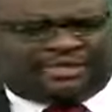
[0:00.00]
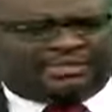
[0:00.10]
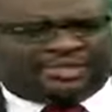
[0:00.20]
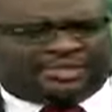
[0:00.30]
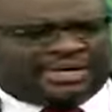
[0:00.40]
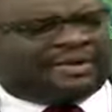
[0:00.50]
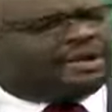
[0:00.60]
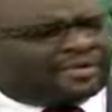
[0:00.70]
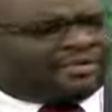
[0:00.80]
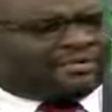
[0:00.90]
we
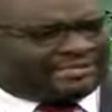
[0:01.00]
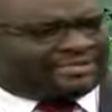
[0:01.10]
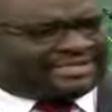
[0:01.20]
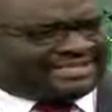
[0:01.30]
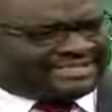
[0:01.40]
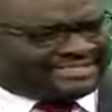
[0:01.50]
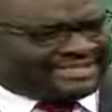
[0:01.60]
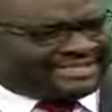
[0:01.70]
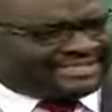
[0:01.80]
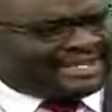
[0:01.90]
all go through these
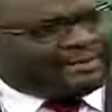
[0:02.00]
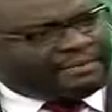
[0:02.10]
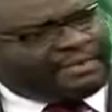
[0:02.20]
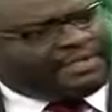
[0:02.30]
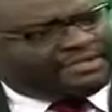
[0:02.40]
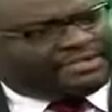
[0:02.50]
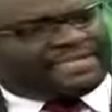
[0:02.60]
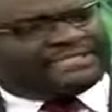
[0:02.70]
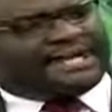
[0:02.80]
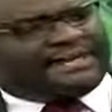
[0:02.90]
things. But one of the
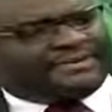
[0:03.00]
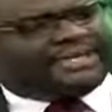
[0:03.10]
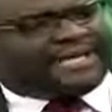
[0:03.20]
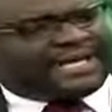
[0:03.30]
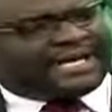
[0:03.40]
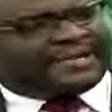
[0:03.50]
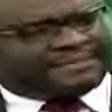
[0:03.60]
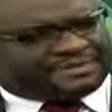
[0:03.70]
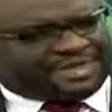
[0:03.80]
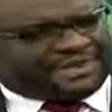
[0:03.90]
things that really
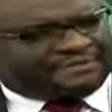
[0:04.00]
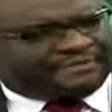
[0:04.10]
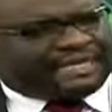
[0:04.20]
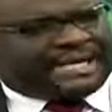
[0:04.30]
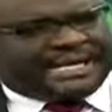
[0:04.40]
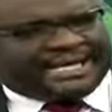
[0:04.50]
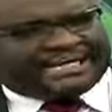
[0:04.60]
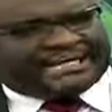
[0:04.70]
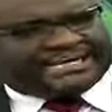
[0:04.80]
helps me is